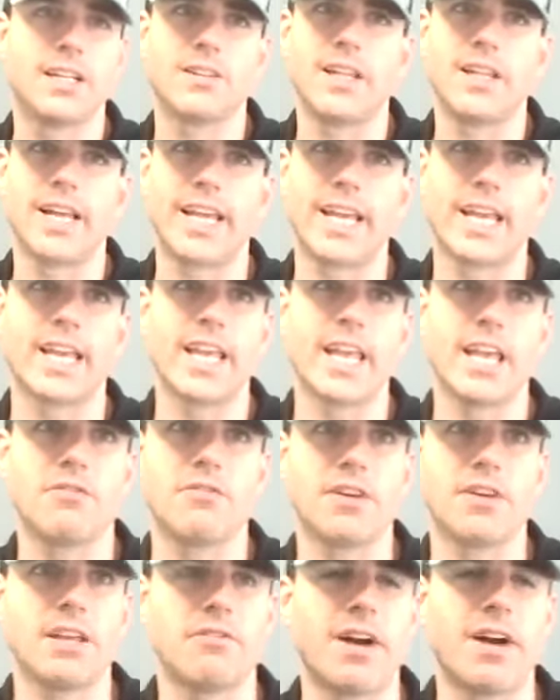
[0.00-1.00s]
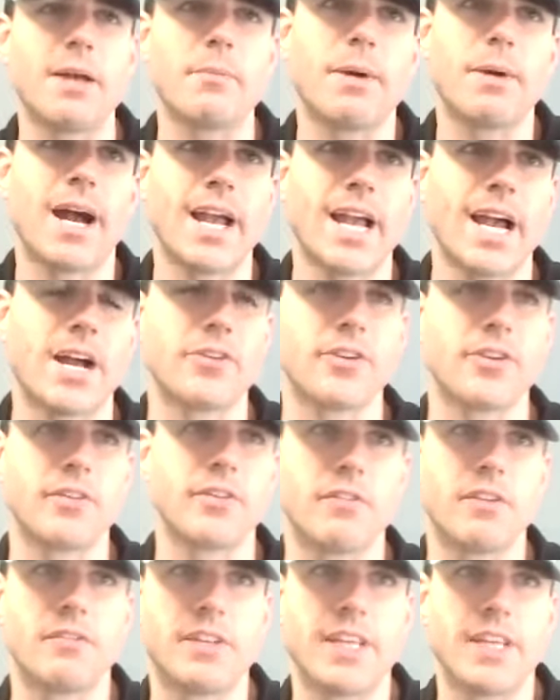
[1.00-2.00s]
like, if I buy
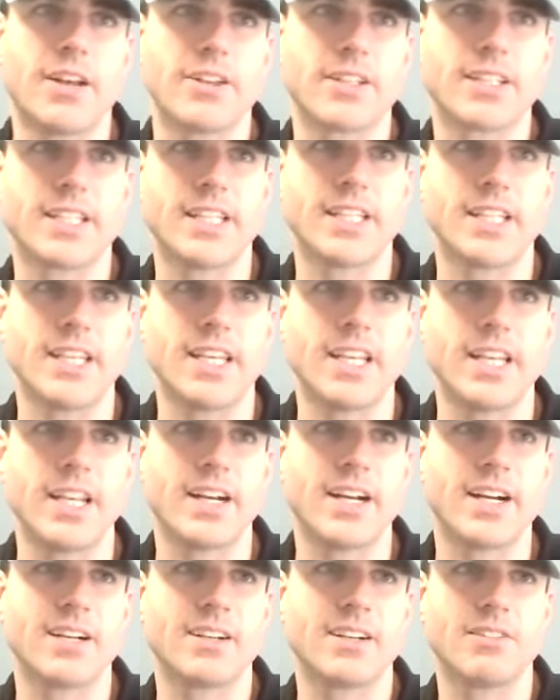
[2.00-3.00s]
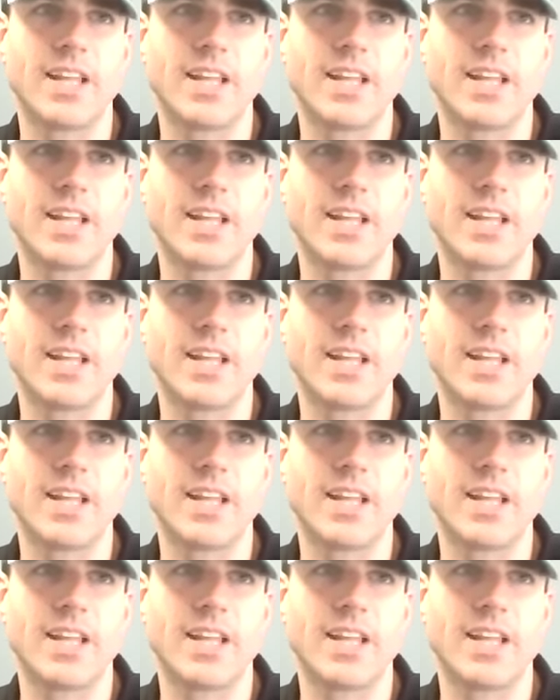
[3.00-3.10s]
150 houses in a year,